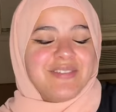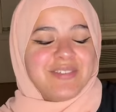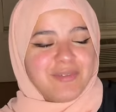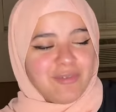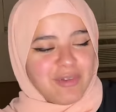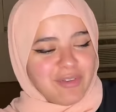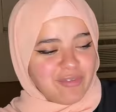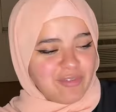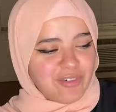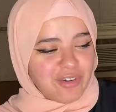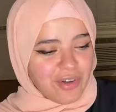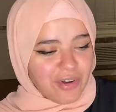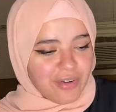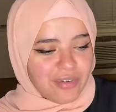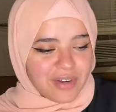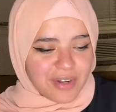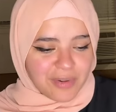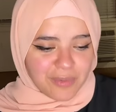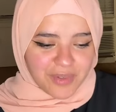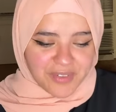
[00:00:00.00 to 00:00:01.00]
Even we've
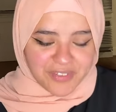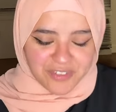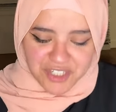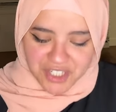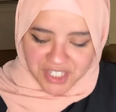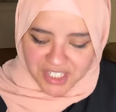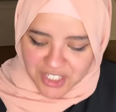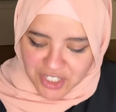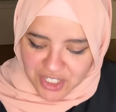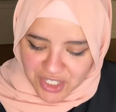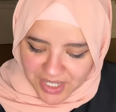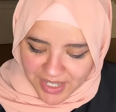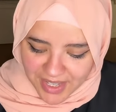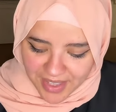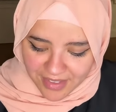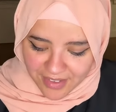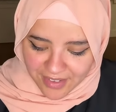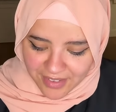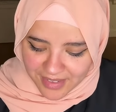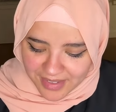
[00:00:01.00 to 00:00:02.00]
grown and we've changed
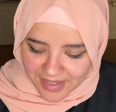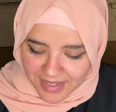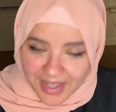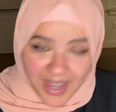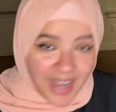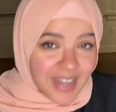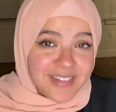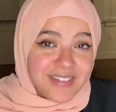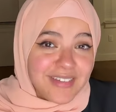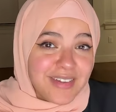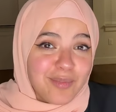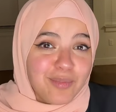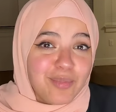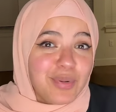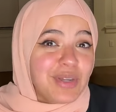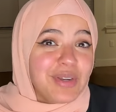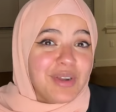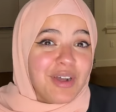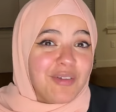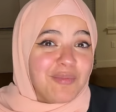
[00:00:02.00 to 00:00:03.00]
together. I didn't
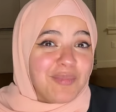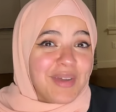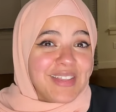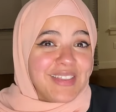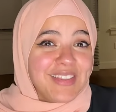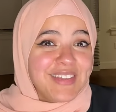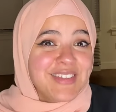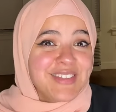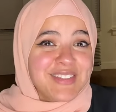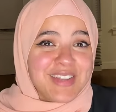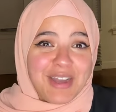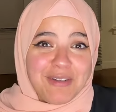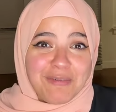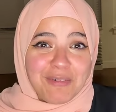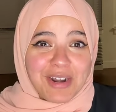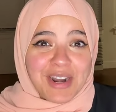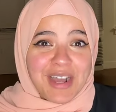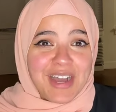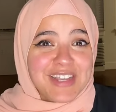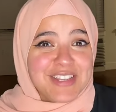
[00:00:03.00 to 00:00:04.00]
put on my list, I
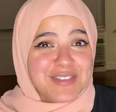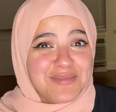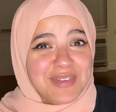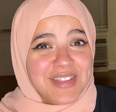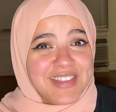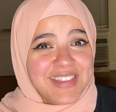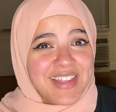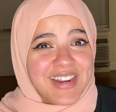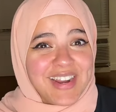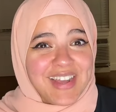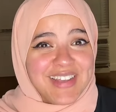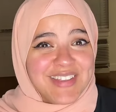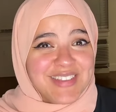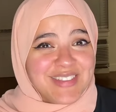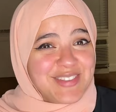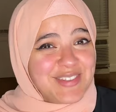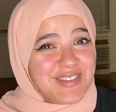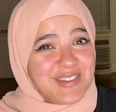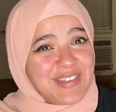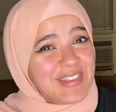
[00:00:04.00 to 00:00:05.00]
want a husband that
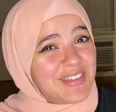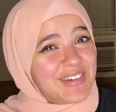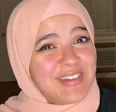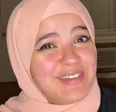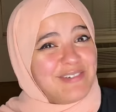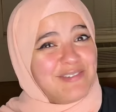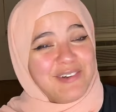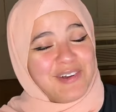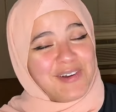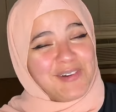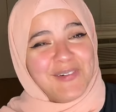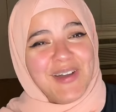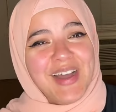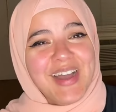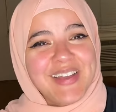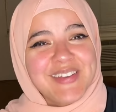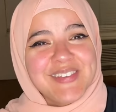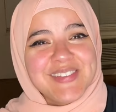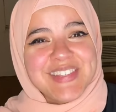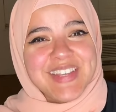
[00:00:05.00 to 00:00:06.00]
has two, three, four
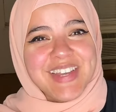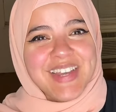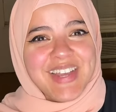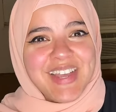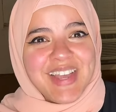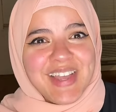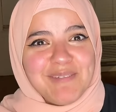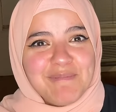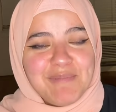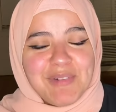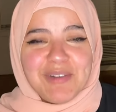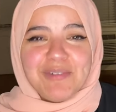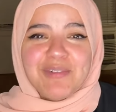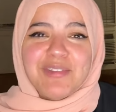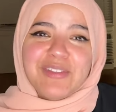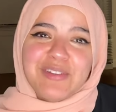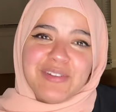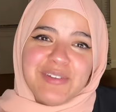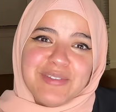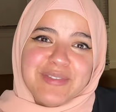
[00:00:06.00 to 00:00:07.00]
wives.
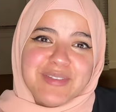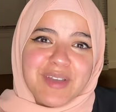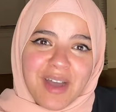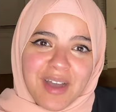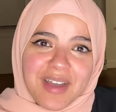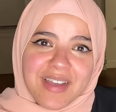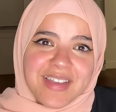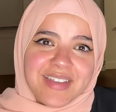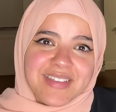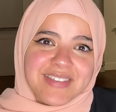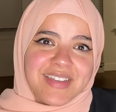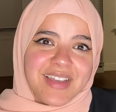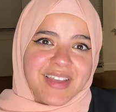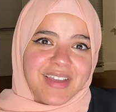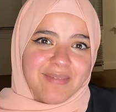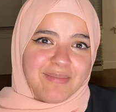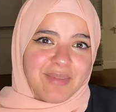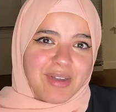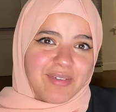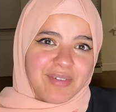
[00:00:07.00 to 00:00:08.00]
But through talking to
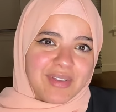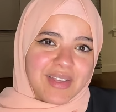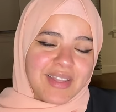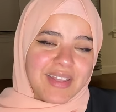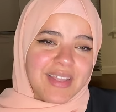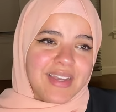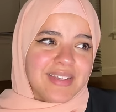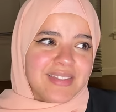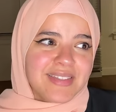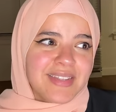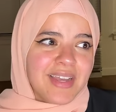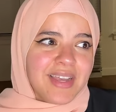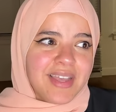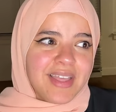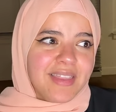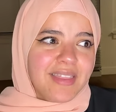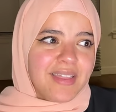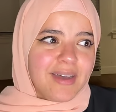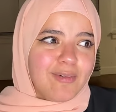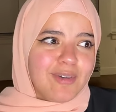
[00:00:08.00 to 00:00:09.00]
him, I realized
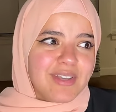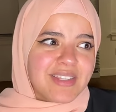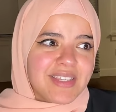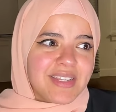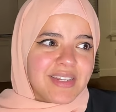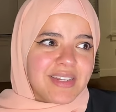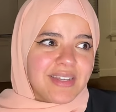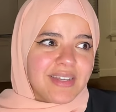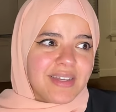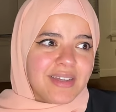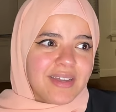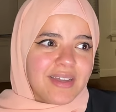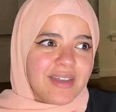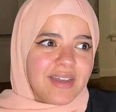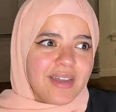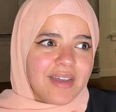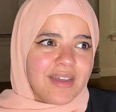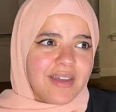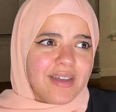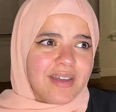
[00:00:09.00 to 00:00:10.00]
that wasn't a,
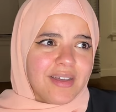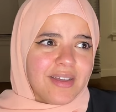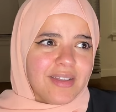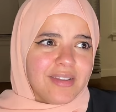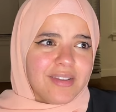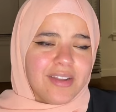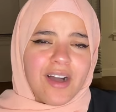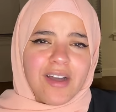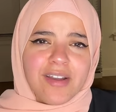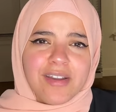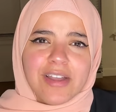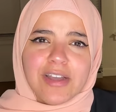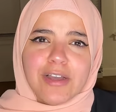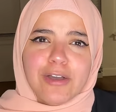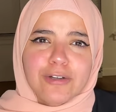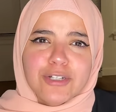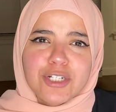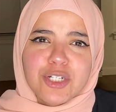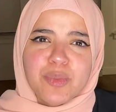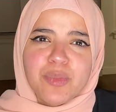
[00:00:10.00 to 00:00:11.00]
a non
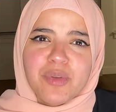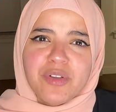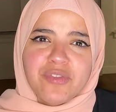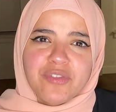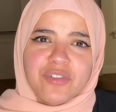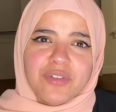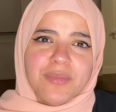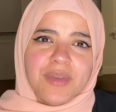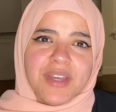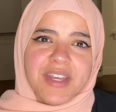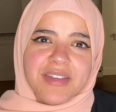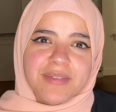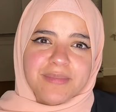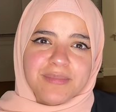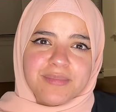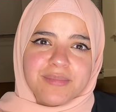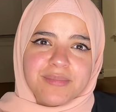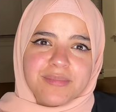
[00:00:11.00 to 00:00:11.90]
negotiable for me